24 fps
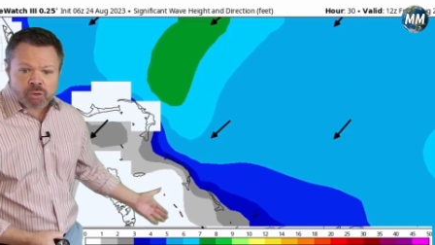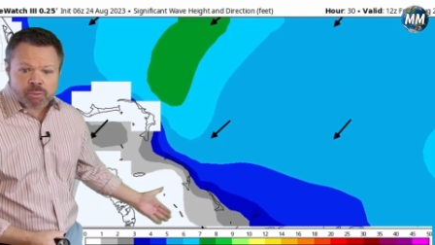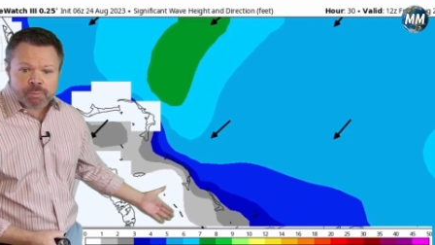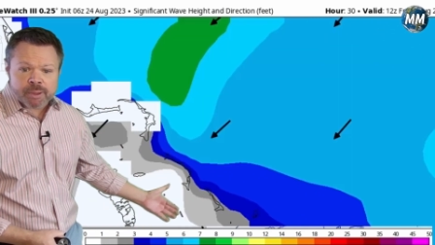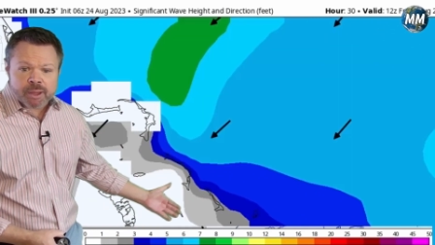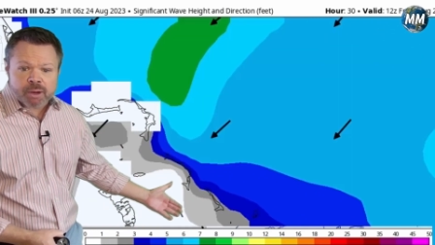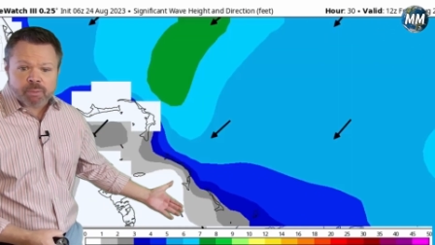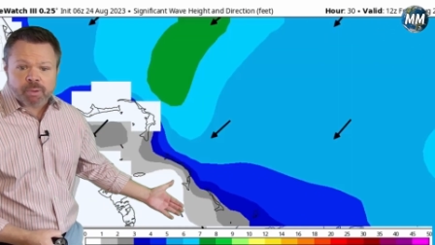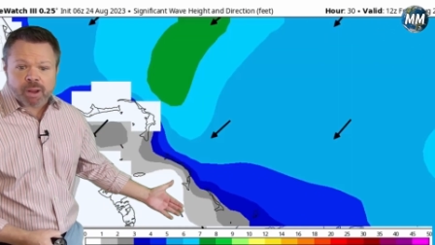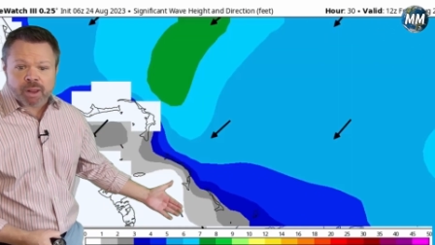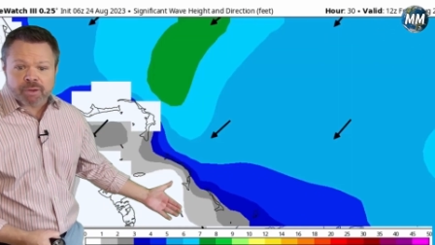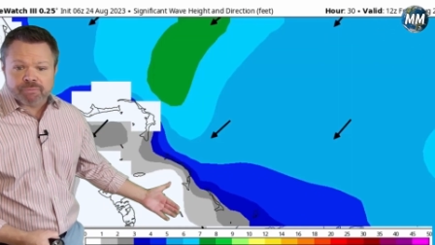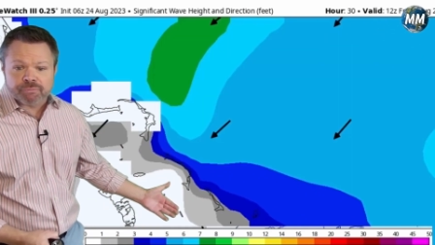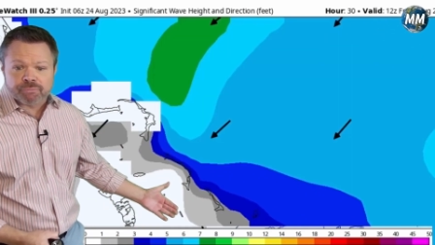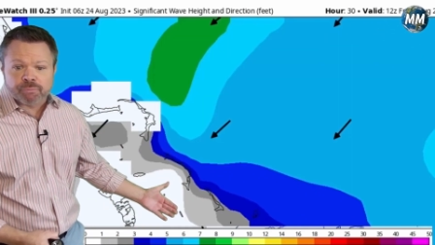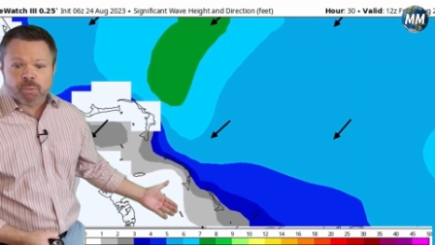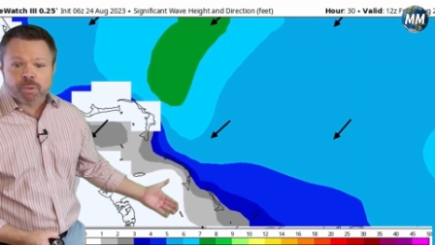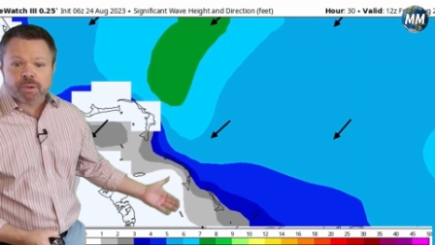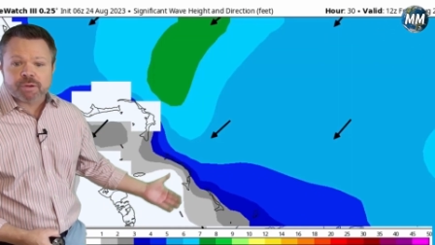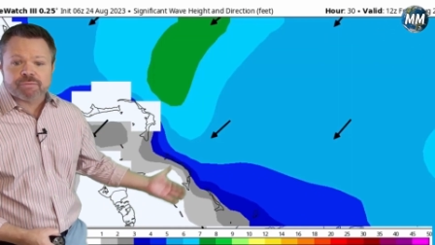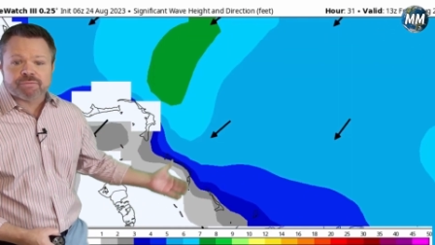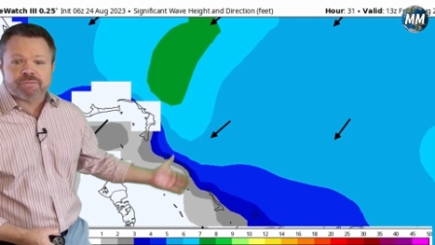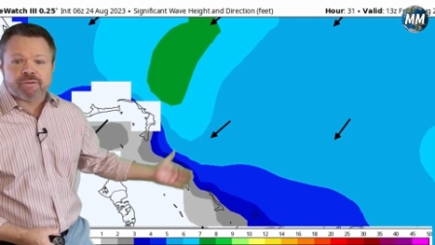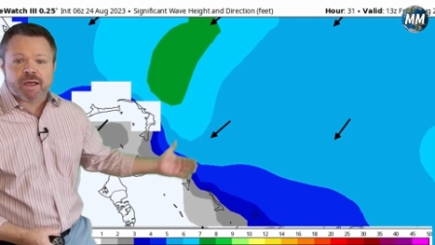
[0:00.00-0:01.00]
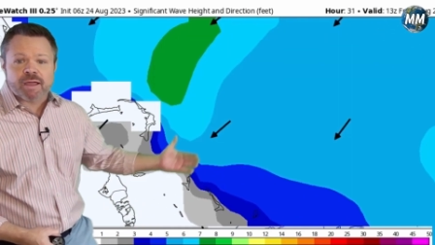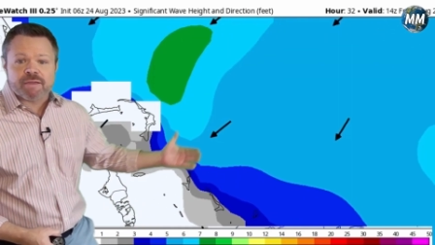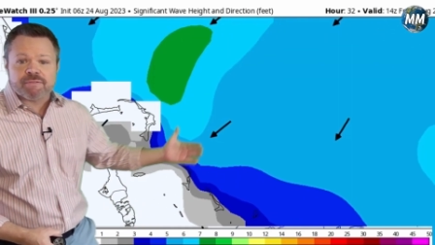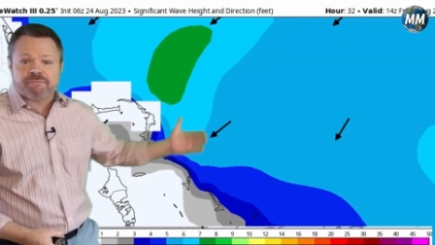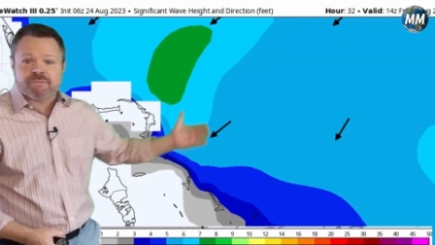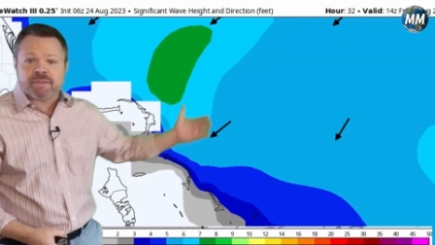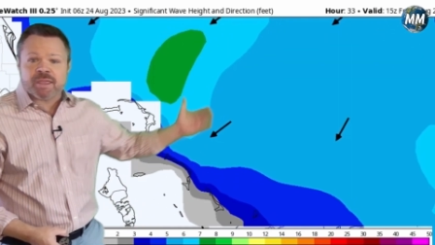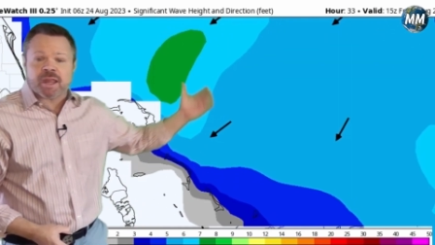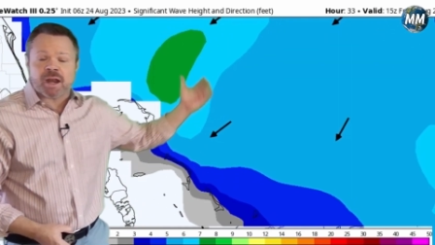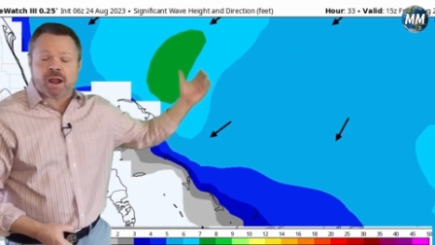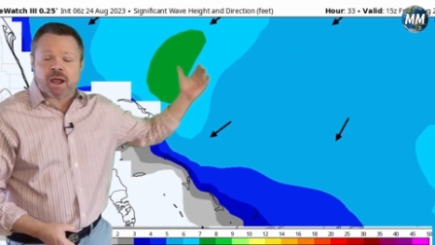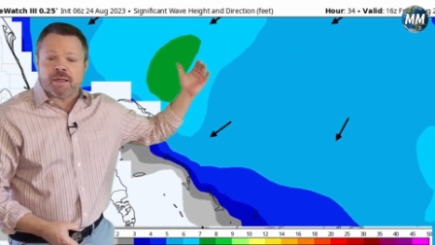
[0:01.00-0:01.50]
will be around four to five
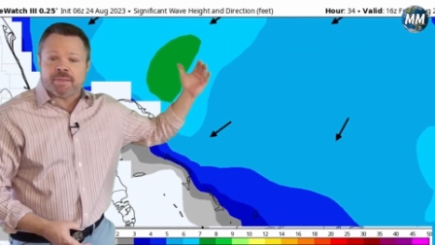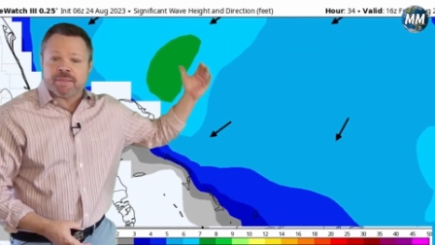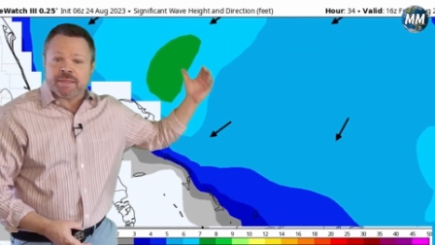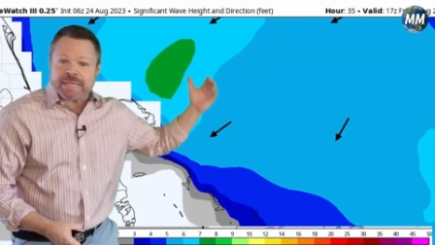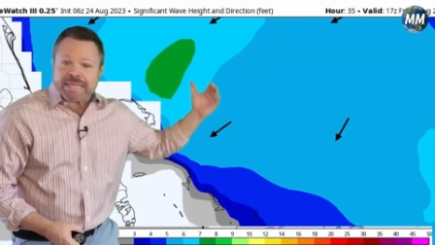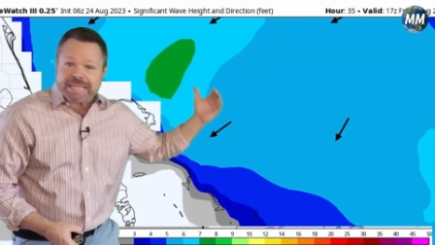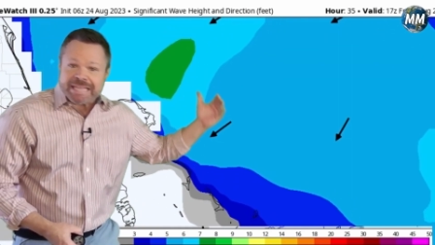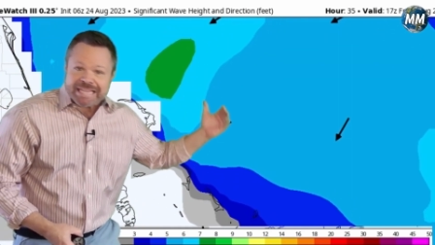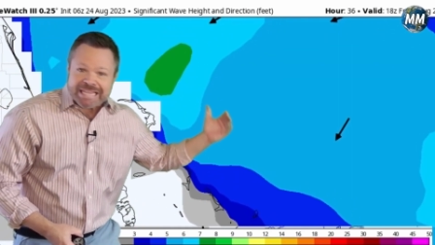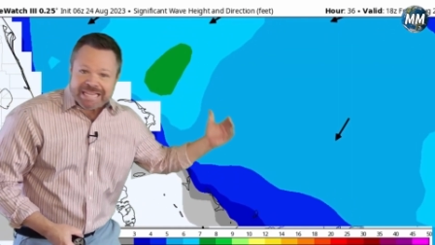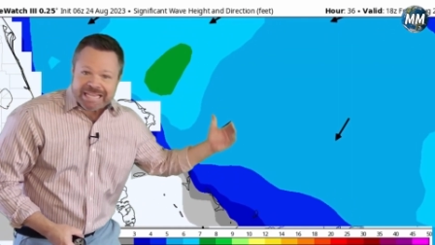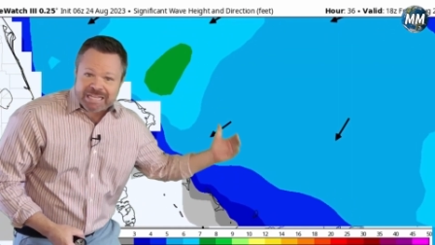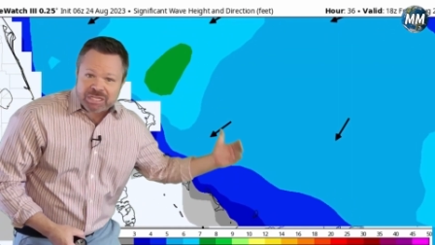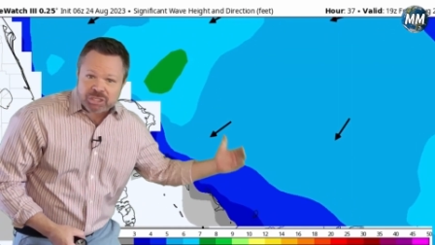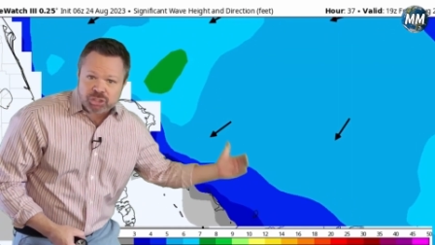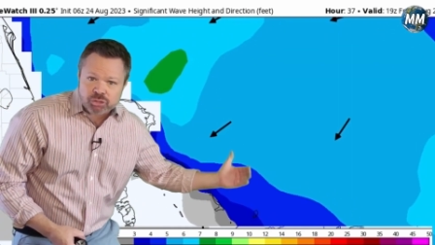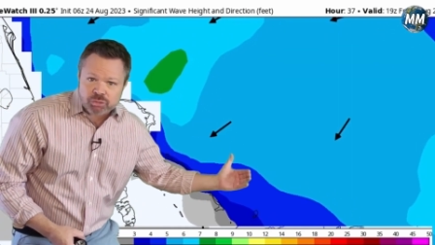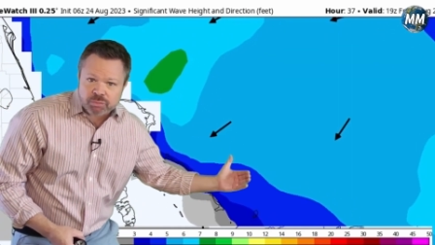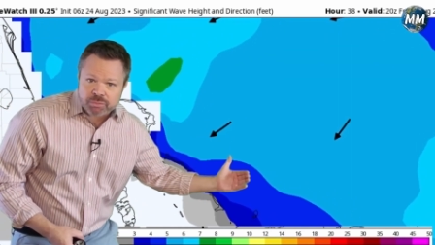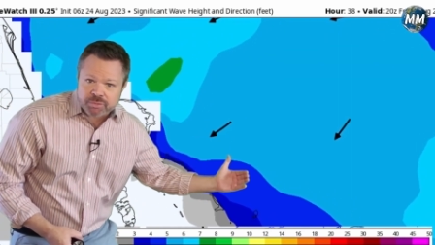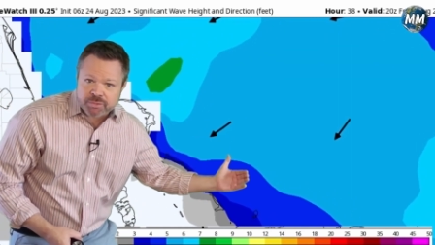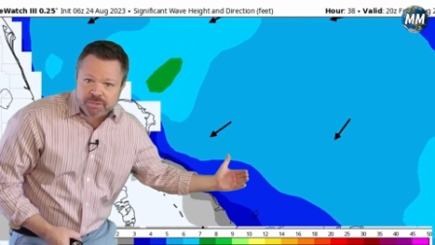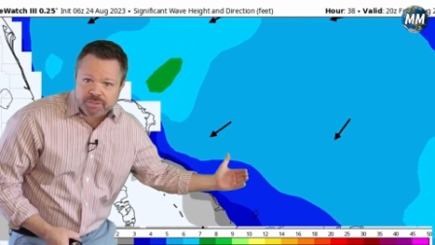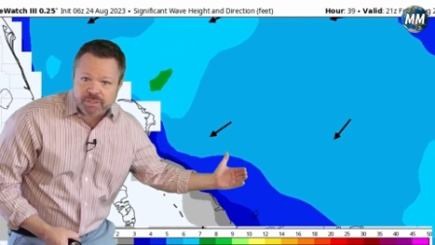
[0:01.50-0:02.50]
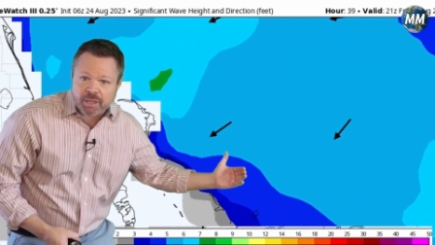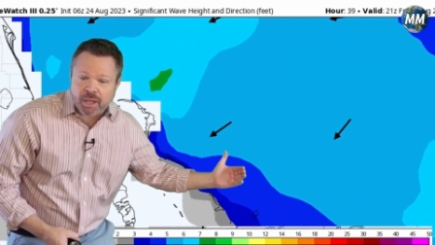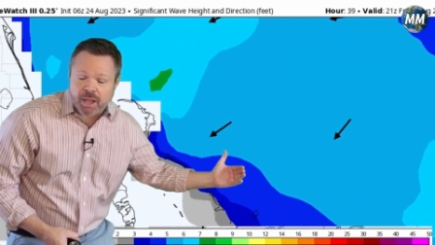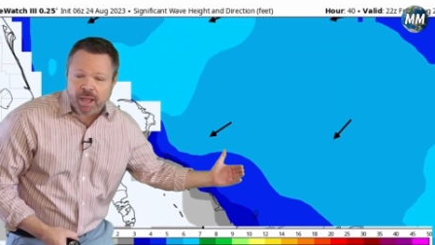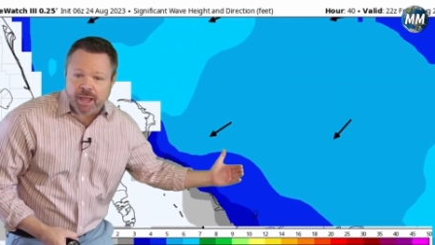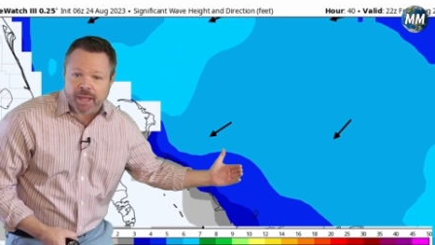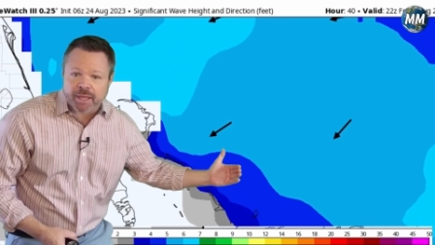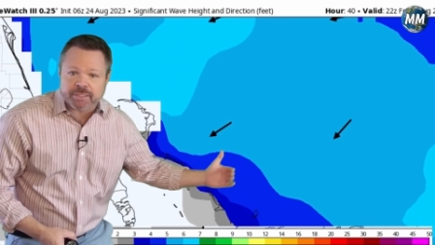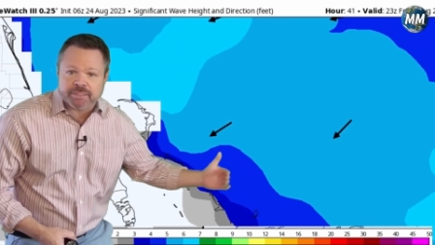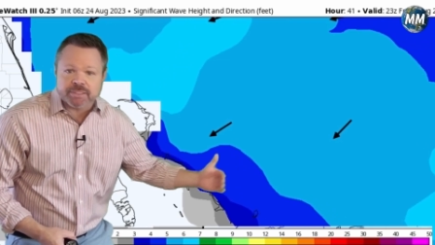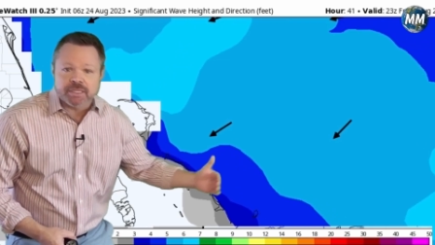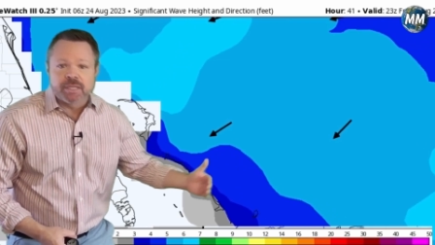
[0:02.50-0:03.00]
feet on the eastern
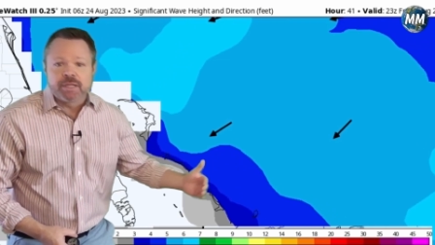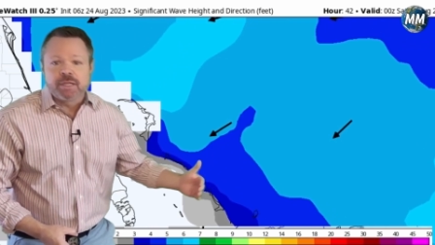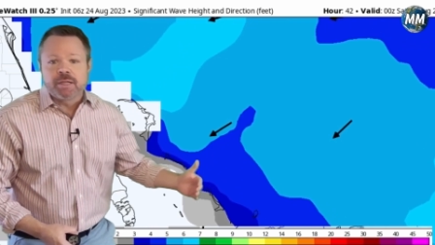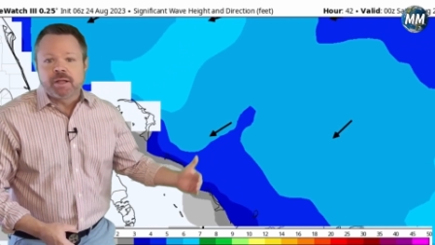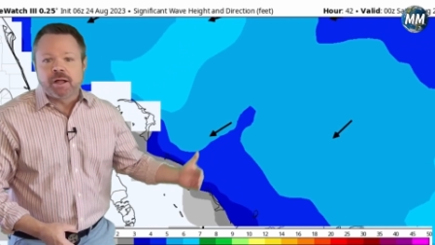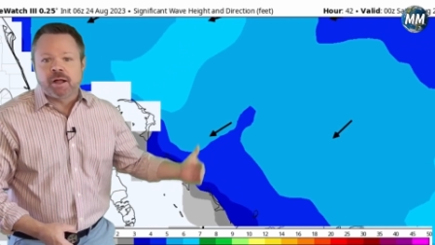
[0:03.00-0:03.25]
sides